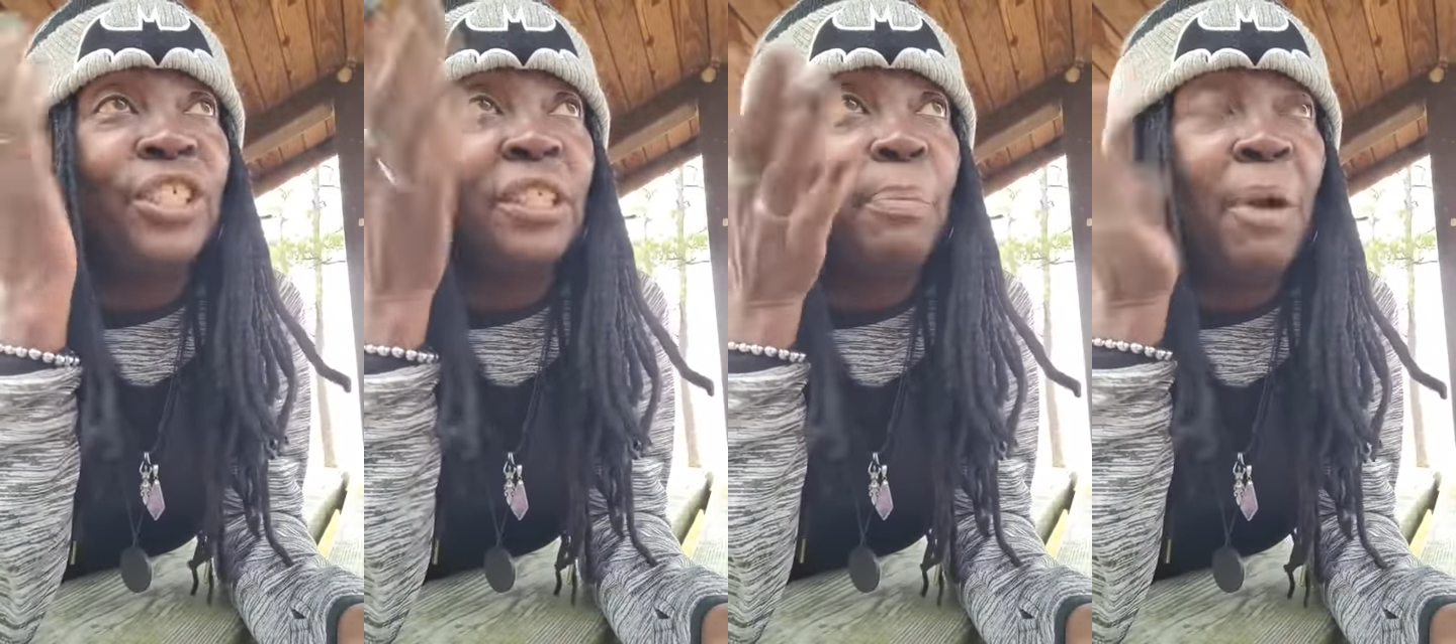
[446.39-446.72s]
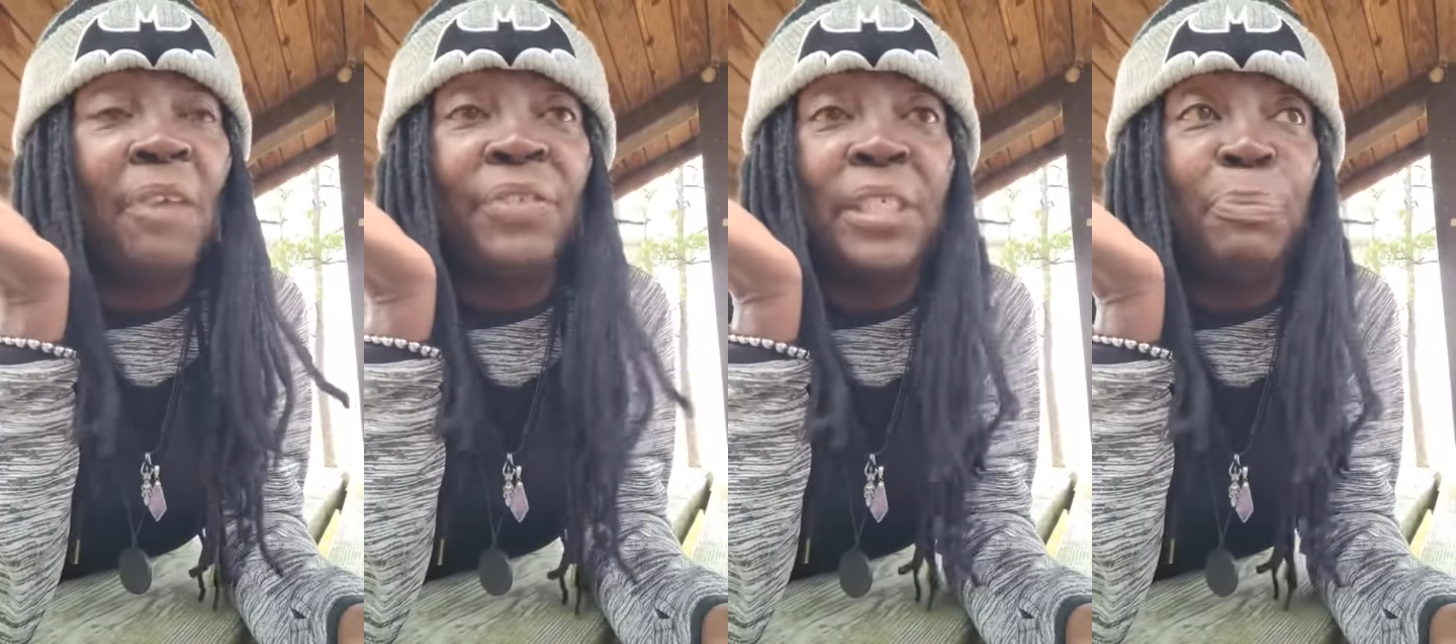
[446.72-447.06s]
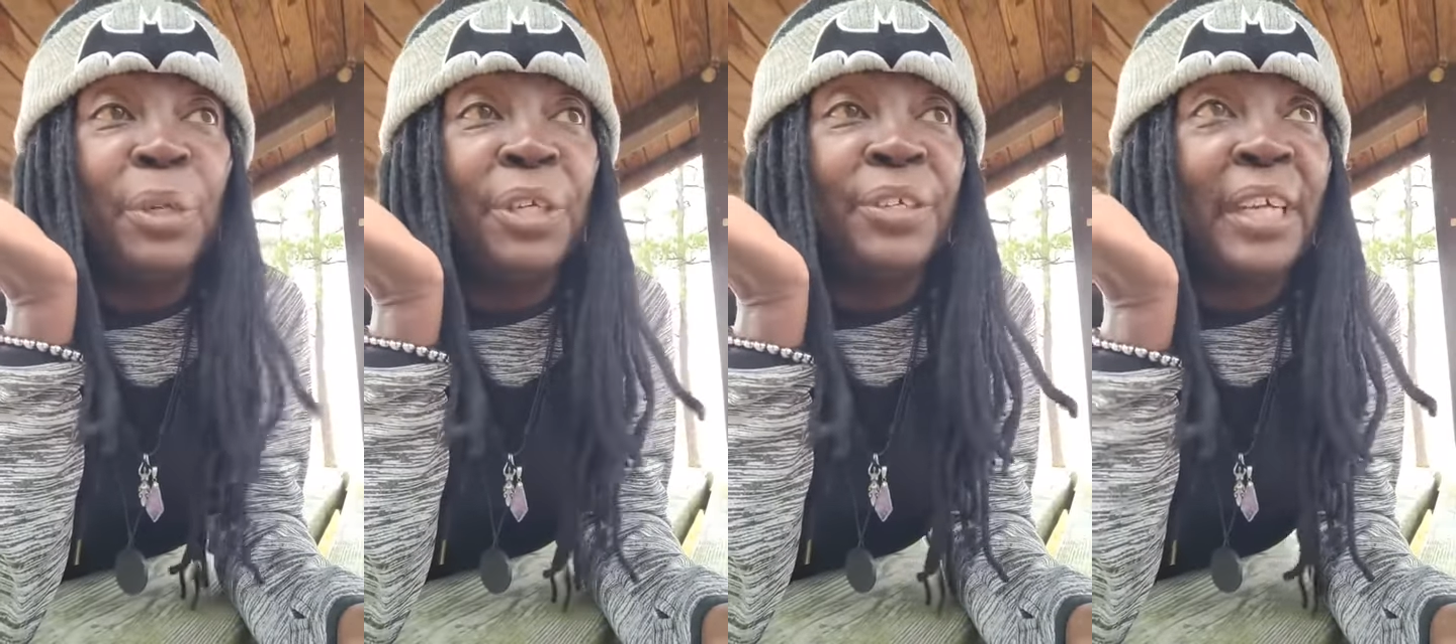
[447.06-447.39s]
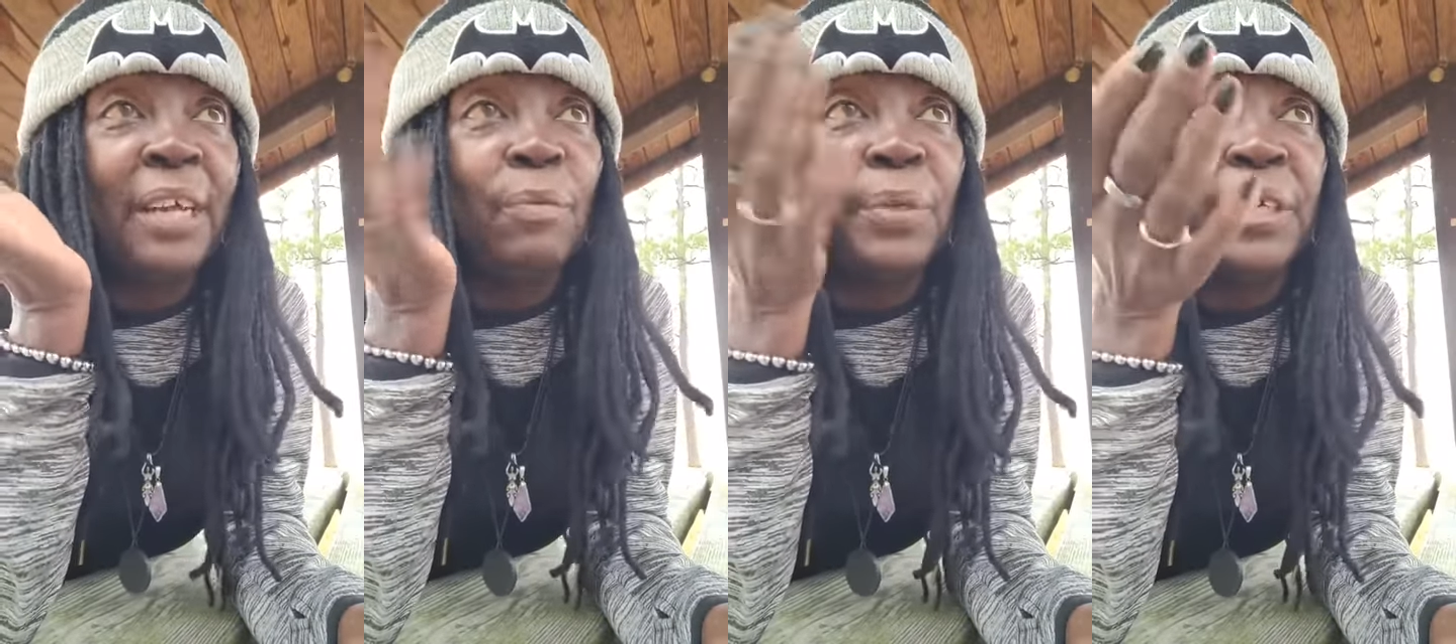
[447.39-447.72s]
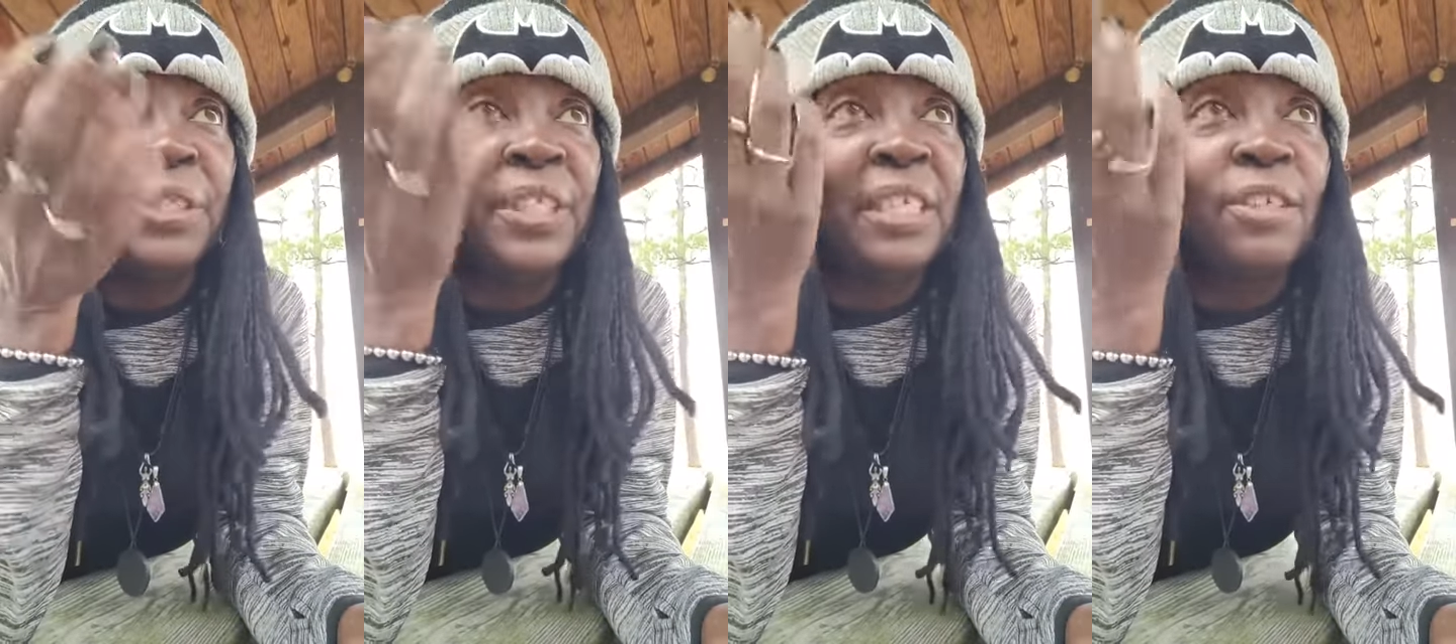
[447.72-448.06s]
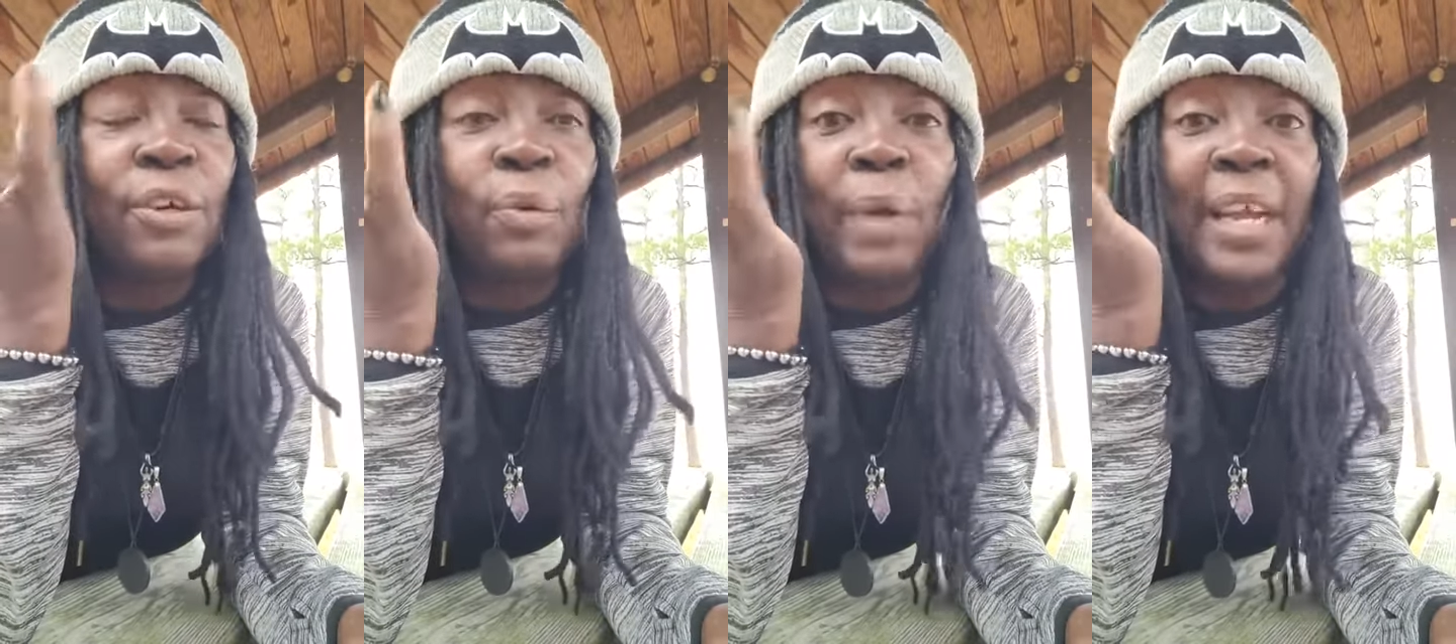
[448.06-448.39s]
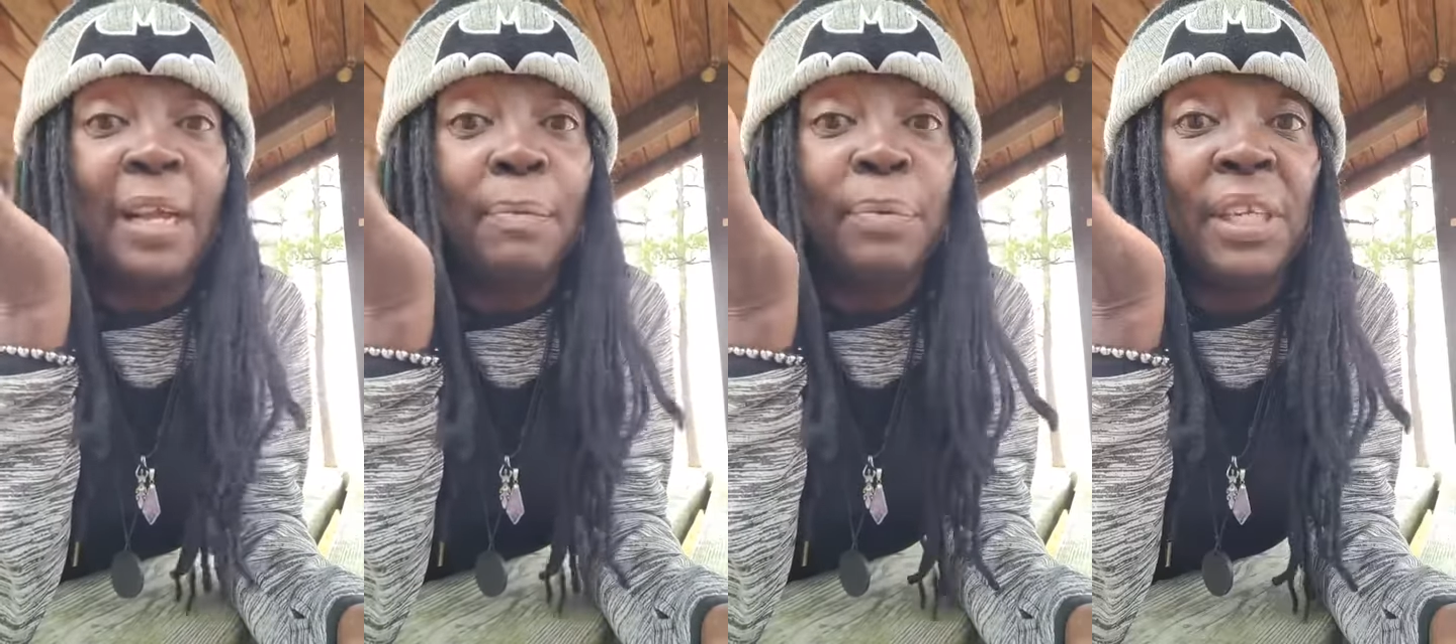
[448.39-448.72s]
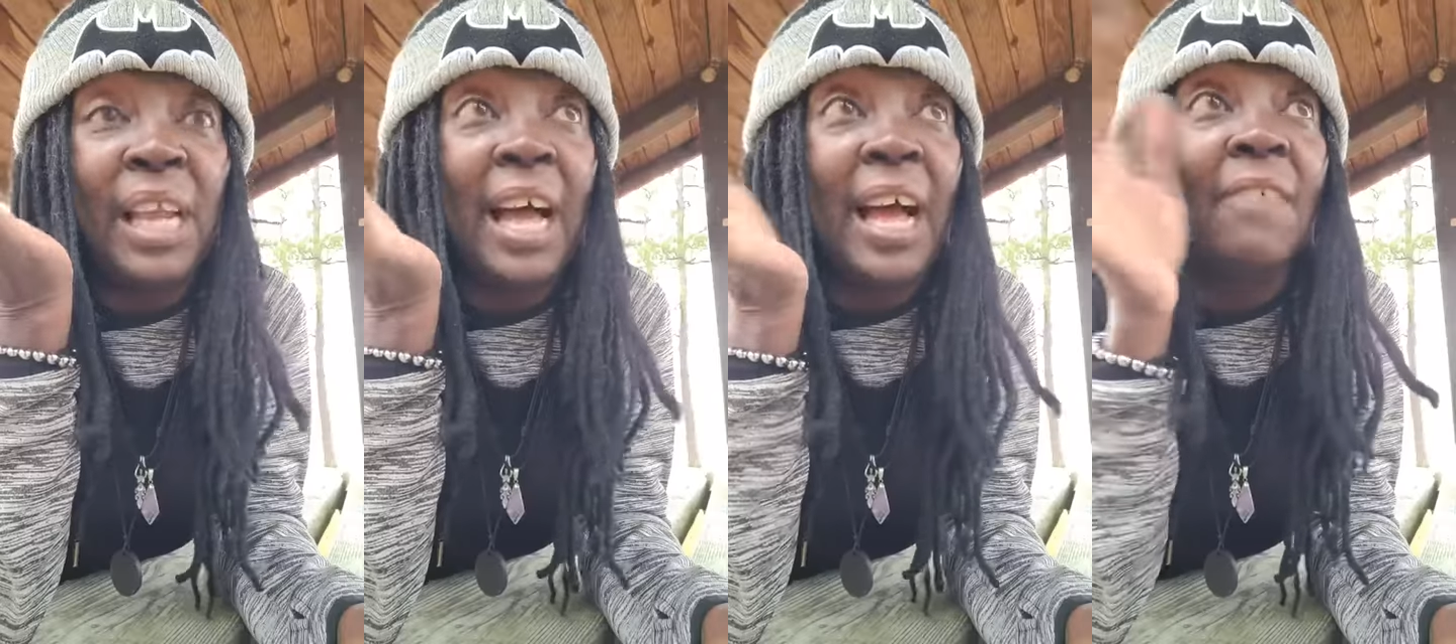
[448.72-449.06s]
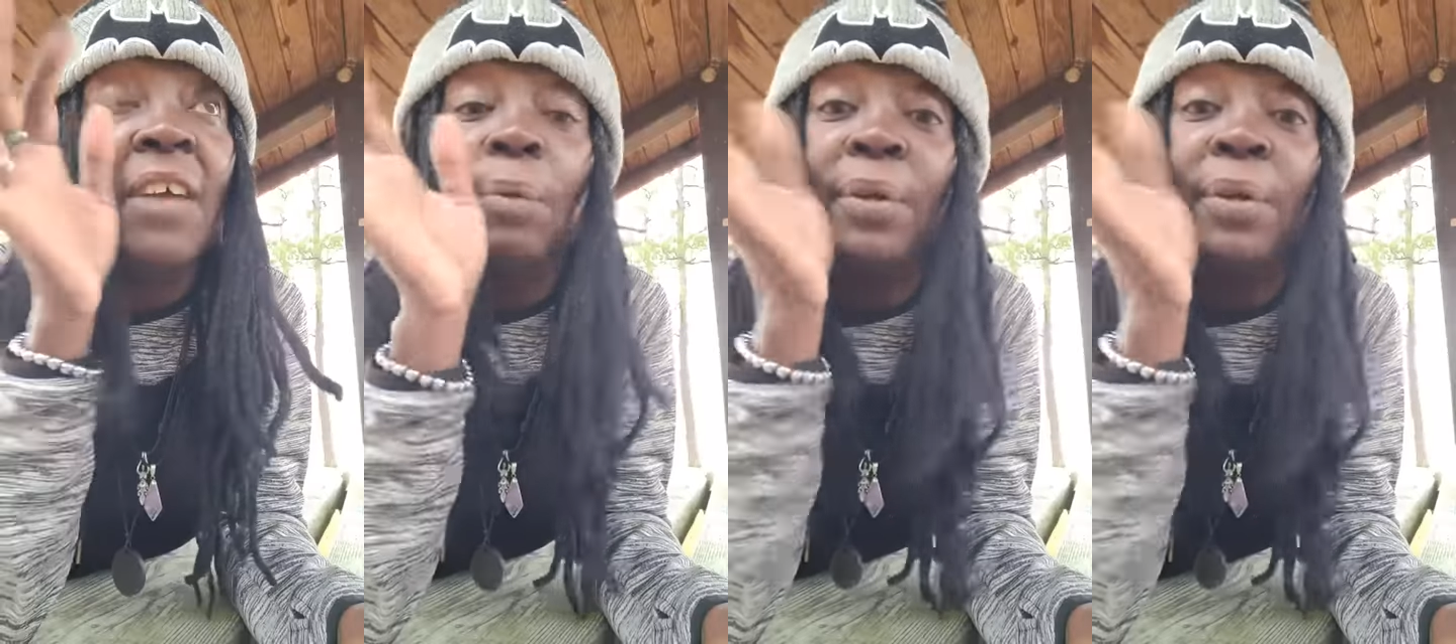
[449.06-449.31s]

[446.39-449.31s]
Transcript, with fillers: jump off this building and we're still gonna wake up alive.